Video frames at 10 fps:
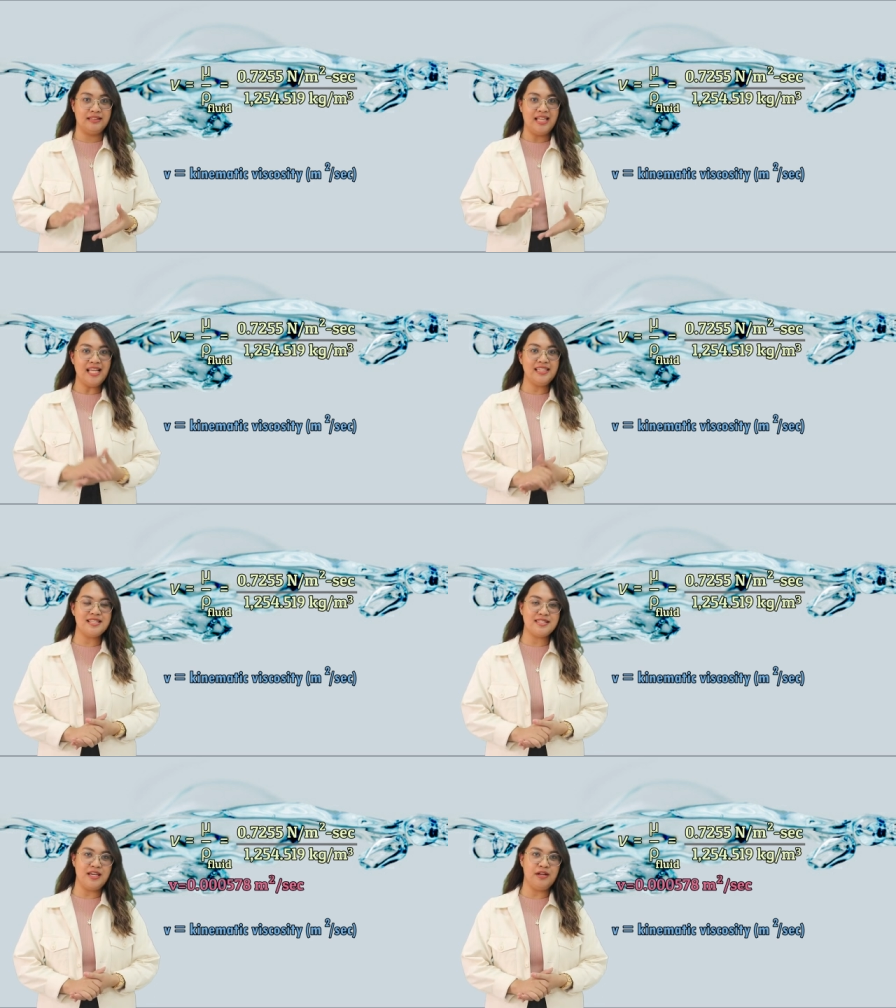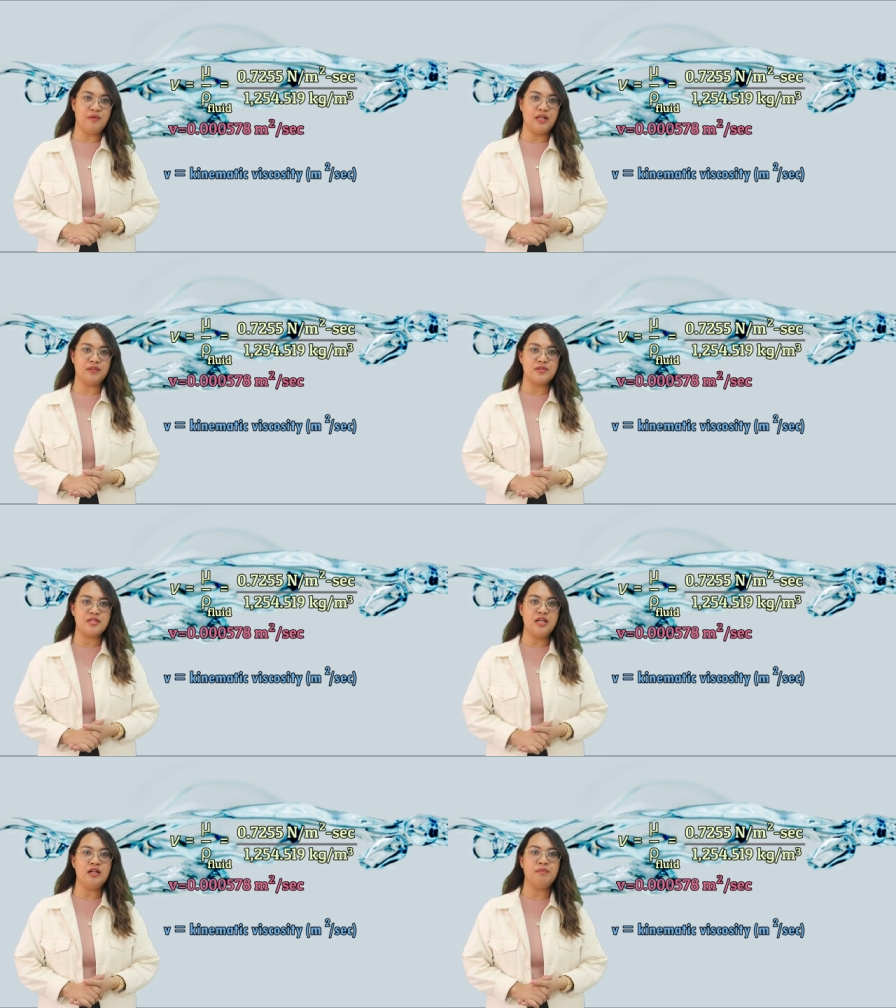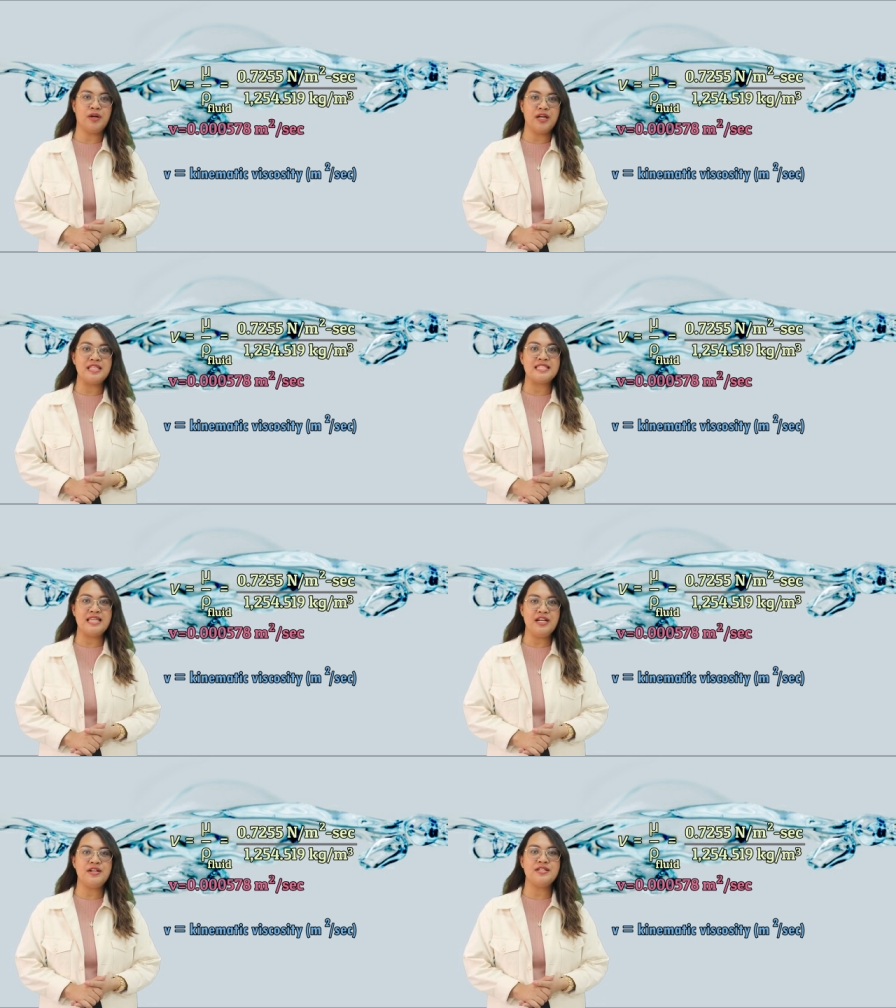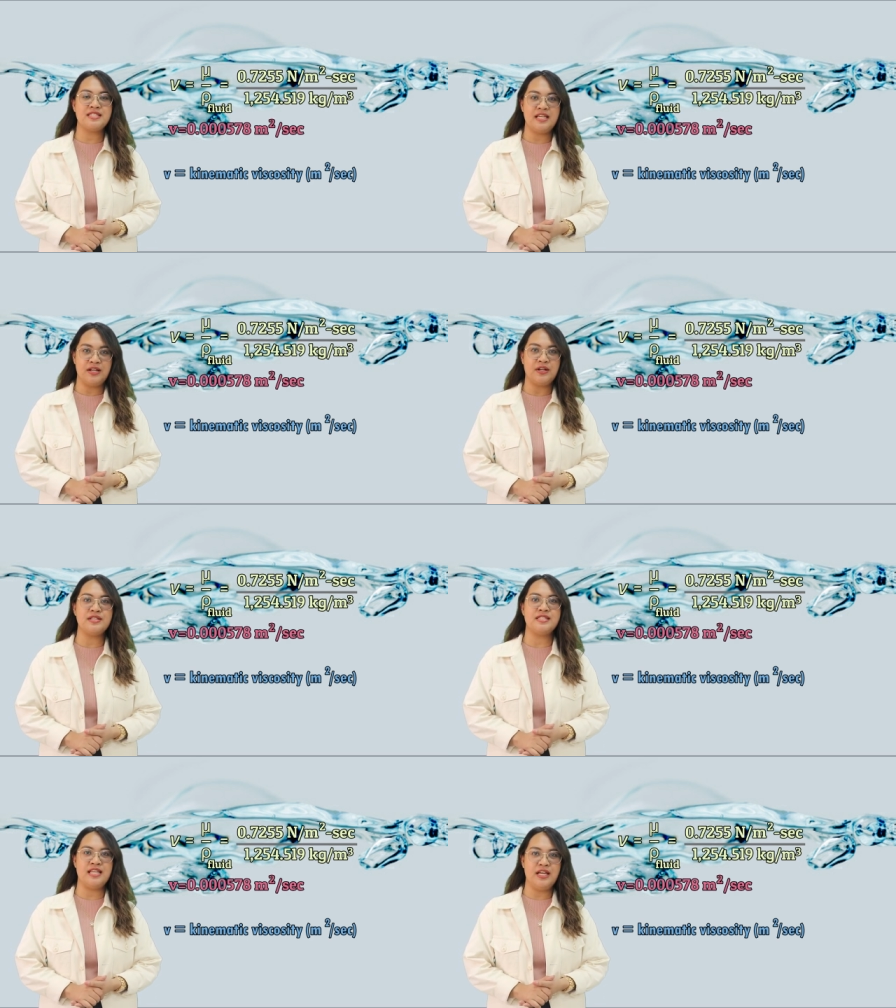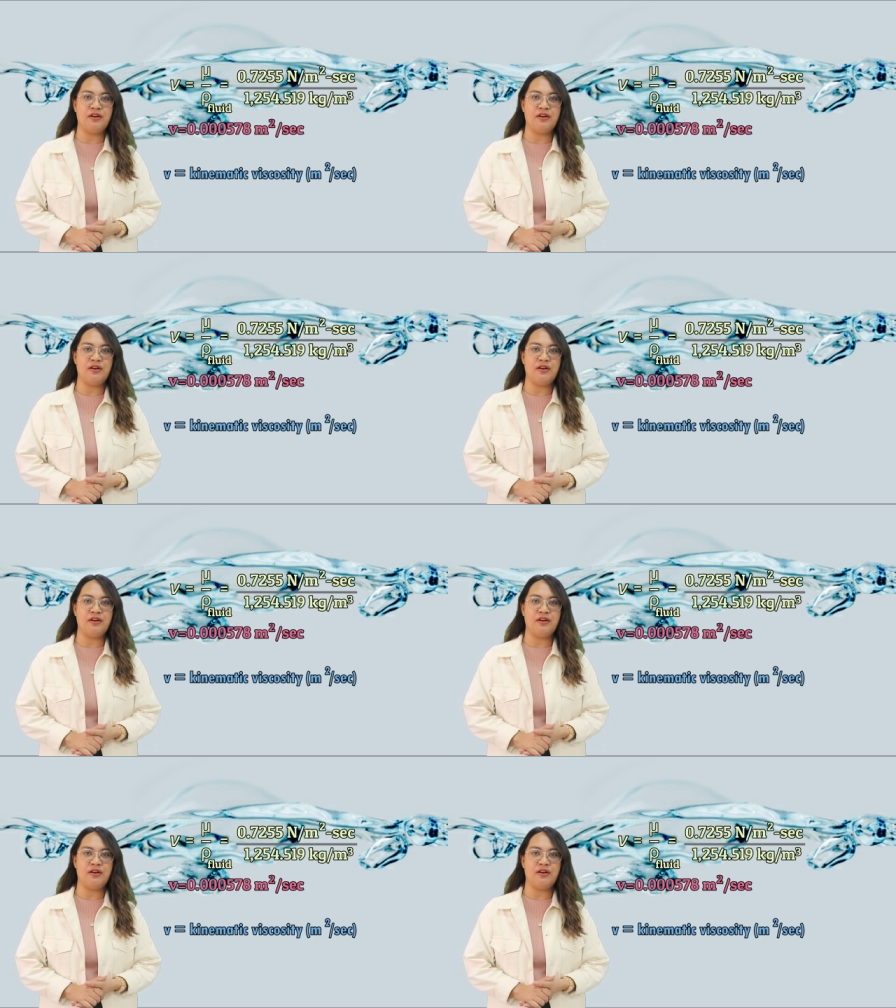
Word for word: That is equal to 0.000578